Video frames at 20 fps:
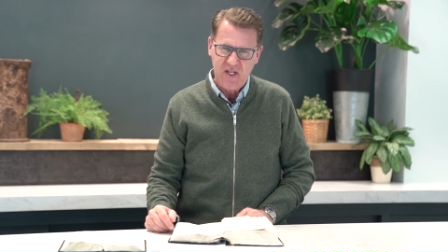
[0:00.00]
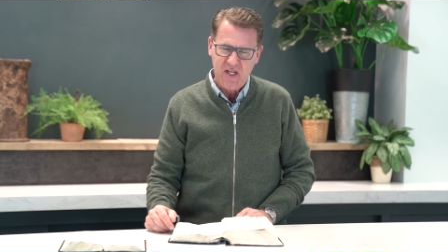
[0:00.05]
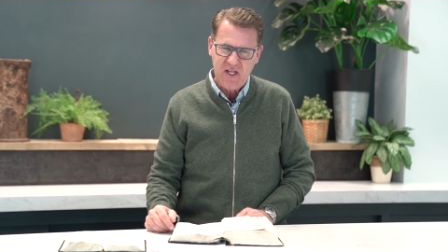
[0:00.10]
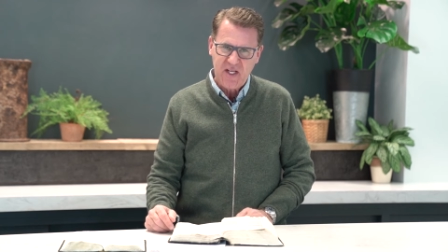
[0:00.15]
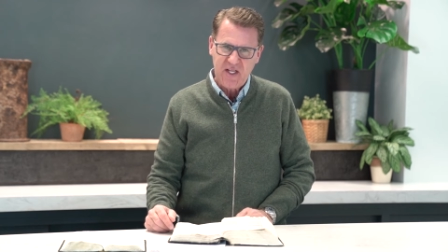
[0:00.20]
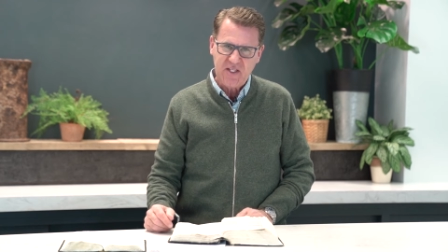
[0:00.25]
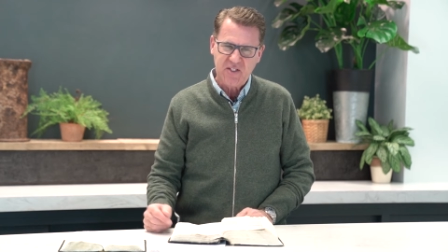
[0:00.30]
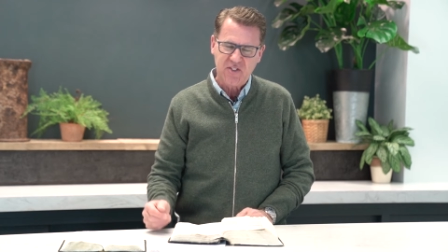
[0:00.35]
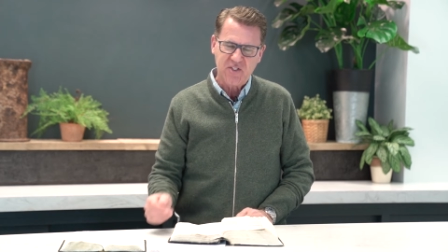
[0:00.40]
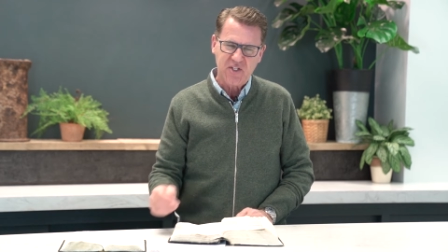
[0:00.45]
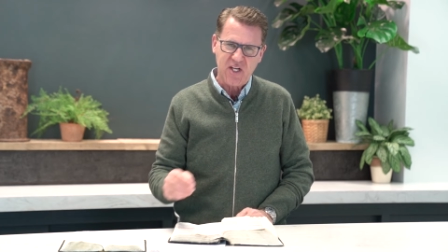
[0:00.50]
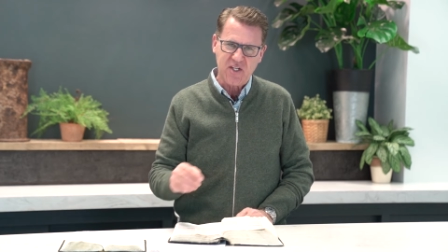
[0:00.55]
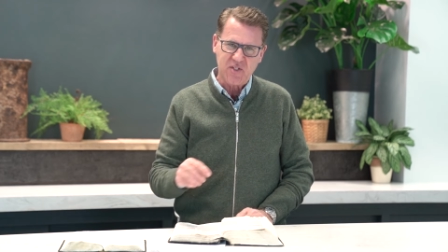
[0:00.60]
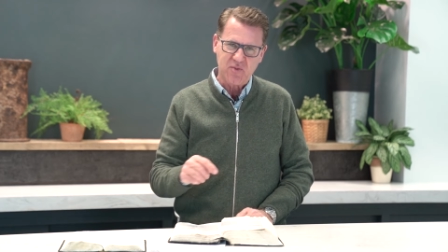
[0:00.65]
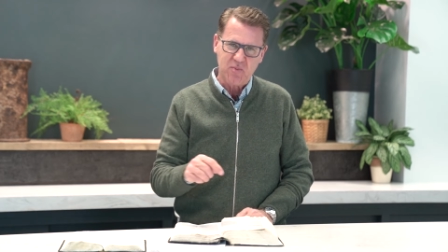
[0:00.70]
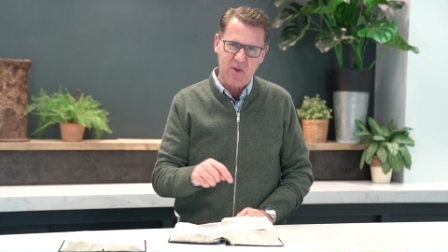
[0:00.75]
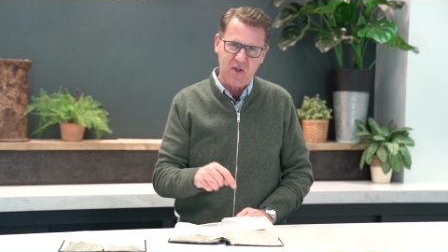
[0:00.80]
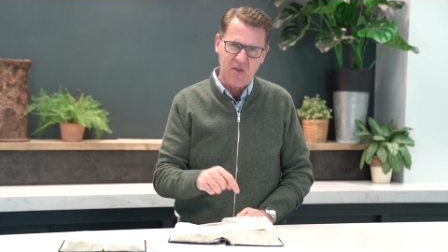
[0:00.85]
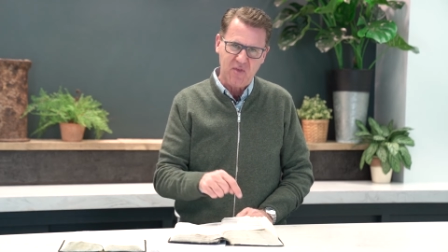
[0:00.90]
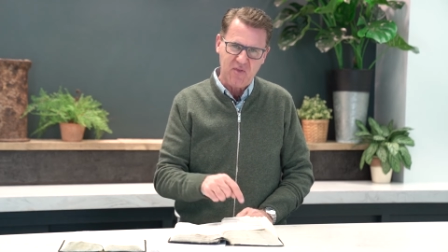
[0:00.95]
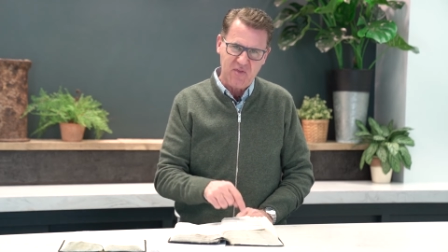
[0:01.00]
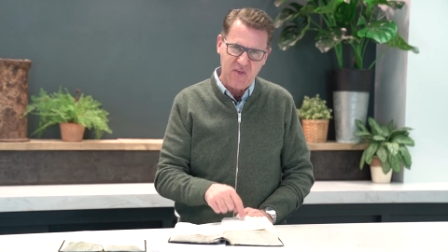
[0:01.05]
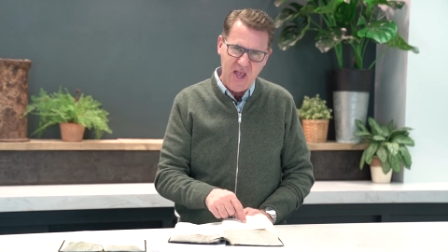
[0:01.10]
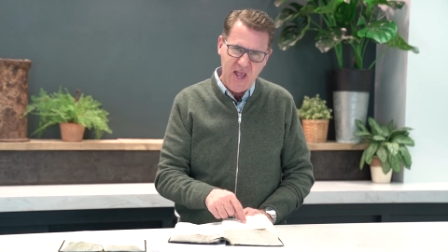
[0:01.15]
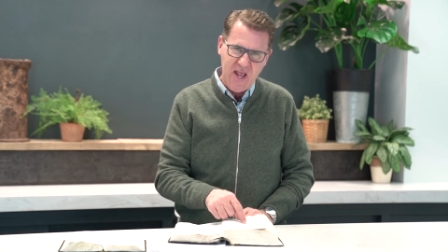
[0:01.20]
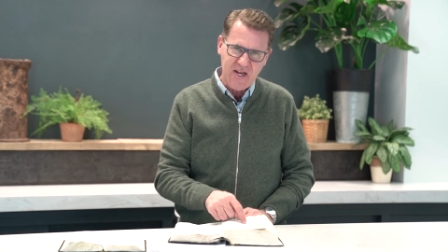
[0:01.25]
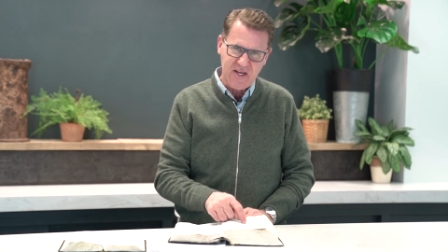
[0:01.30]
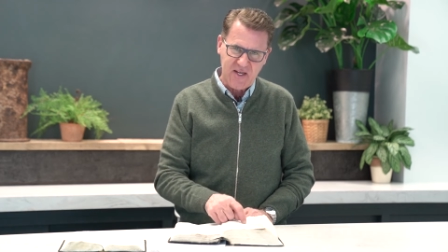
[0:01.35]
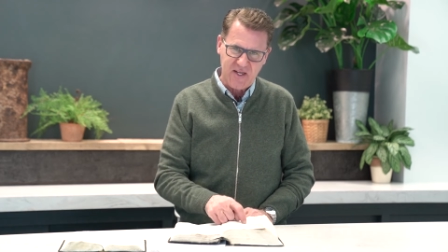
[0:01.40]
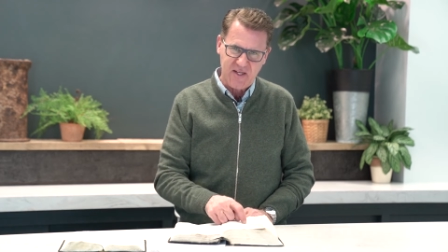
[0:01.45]
He says, But
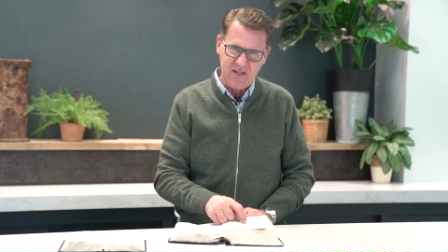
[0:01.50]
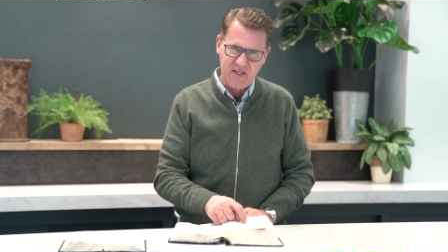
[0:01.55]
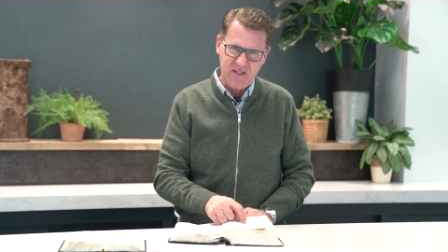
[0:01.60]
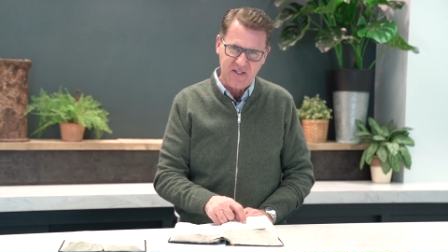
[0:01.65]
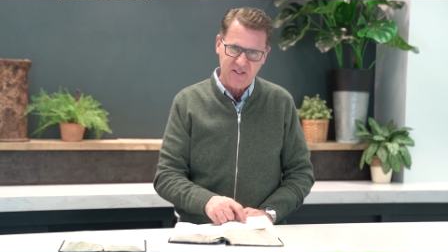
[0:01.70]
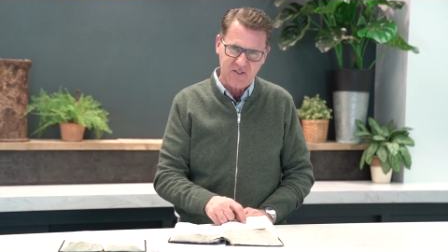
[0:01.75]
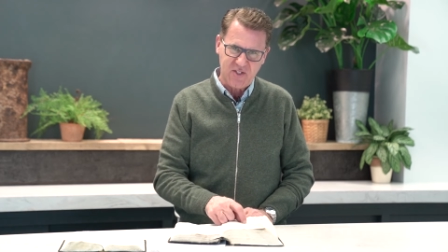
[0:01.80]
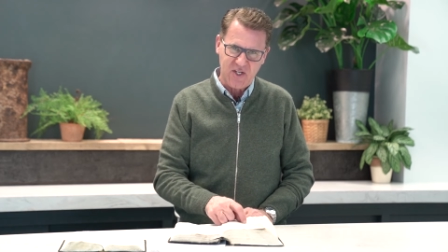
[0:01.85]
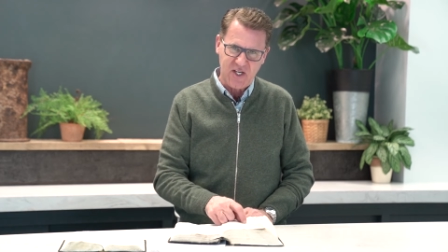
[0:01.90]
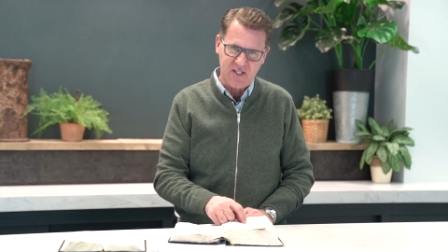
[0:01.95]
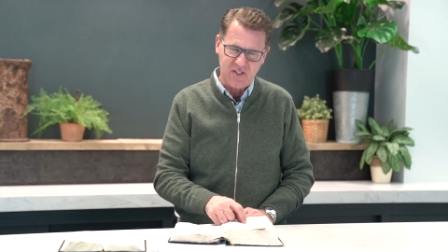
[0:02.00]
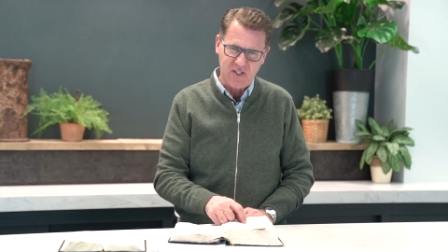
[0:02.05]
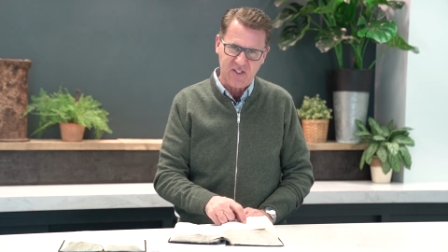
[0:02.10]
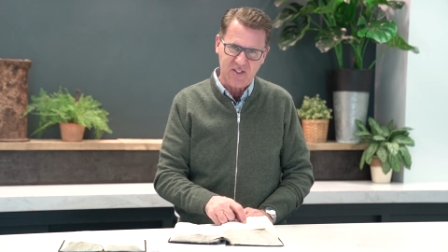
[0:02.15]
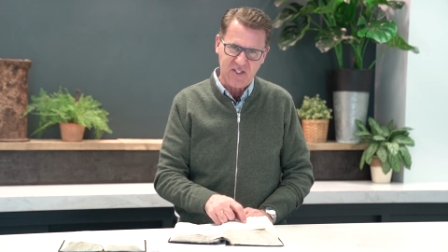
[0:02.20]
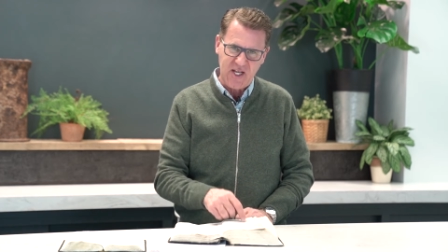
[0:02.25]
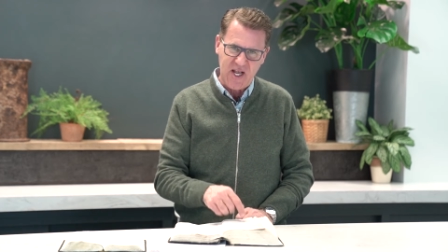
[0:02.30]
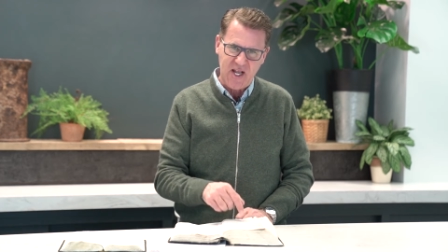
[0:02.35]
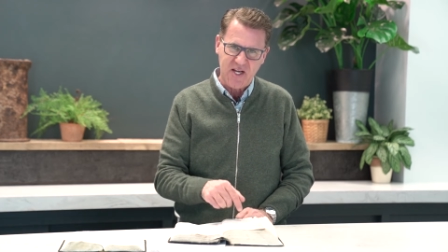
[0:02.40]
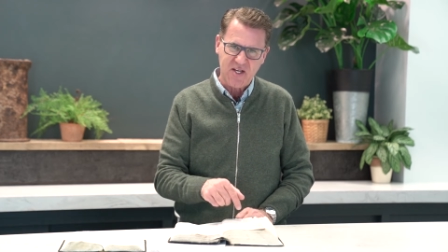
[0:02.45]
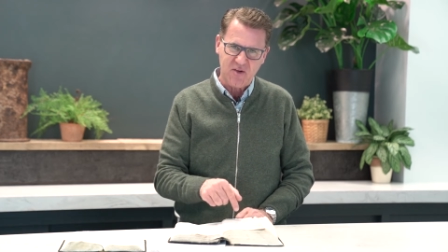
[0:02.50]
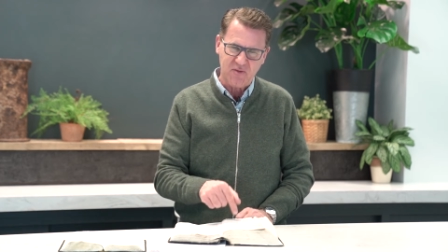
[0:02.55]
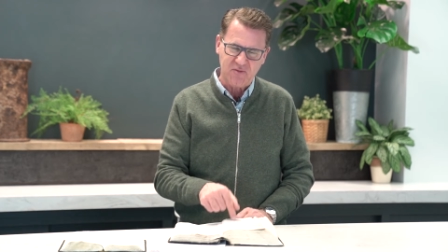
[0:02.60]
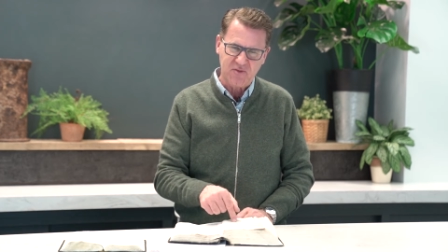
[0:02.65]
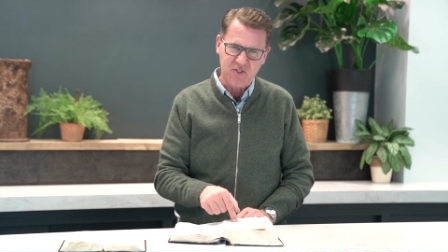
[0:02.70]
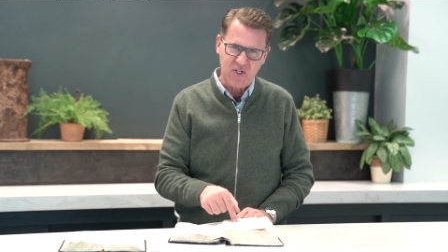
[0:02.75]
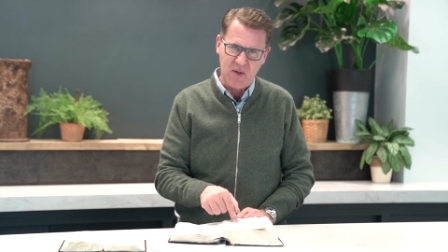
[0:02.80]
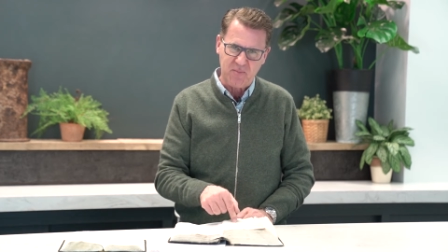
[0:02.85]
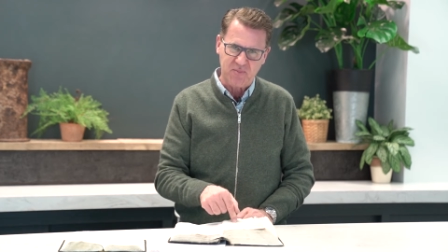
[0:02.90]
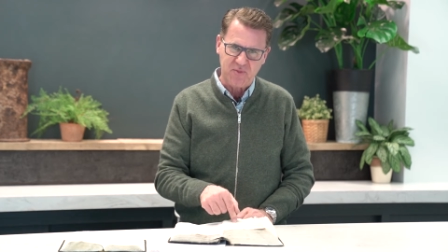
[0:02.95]
then, he says at the end
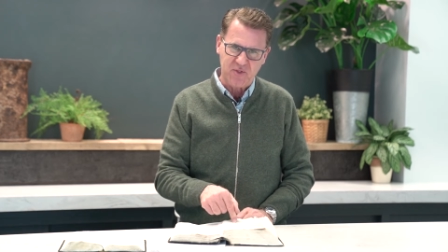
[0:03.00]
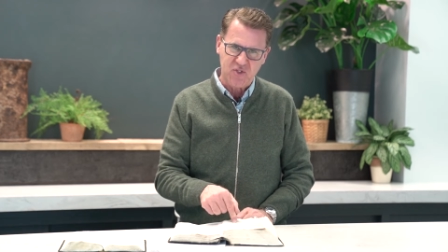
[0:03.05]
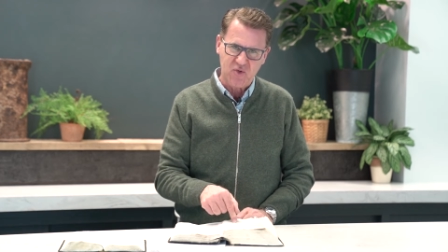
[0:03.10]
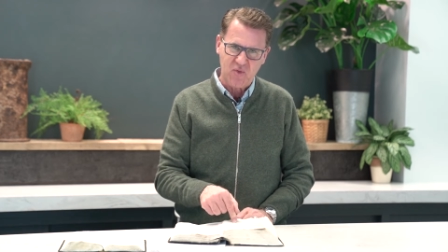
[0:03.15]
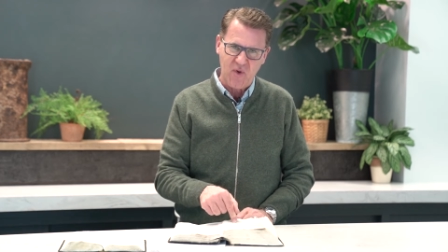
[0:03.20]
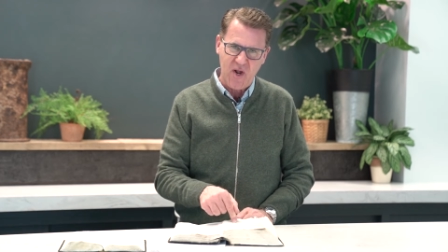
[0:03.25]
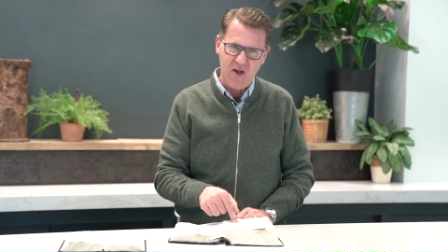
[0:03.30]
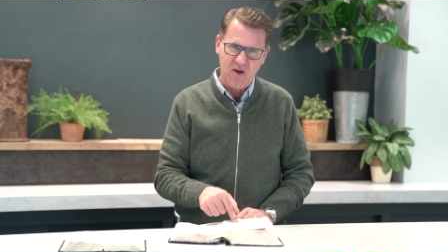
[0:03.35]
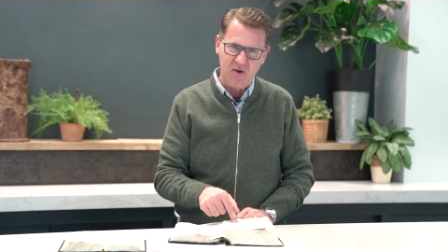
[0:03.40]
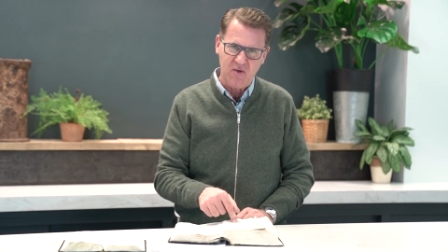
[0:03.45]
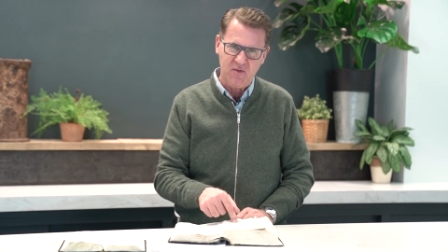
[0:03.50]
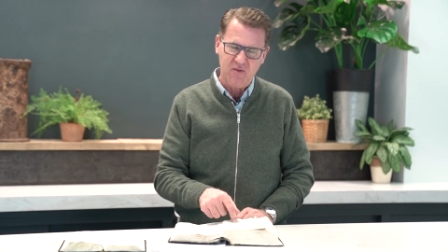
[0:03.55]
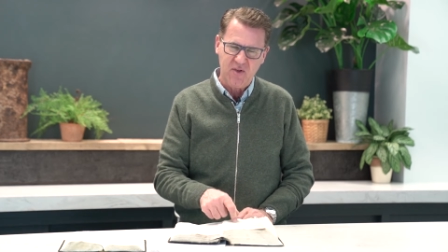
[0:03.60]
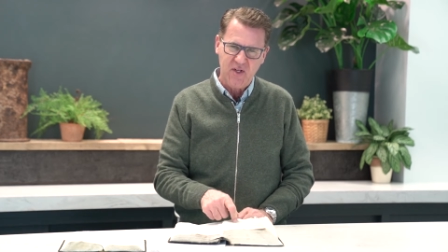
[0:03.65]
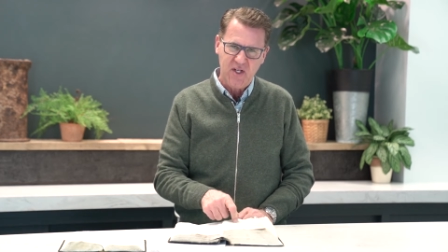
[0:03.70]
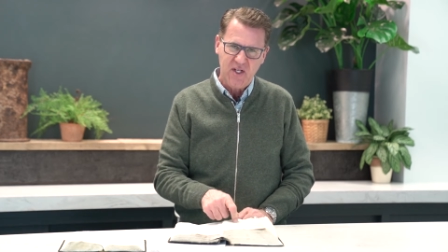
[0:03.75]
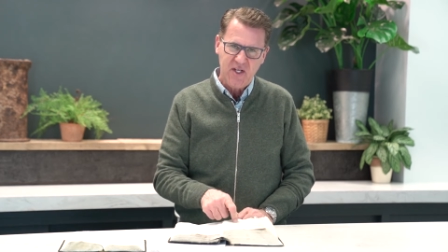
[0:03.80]
of chapter 12,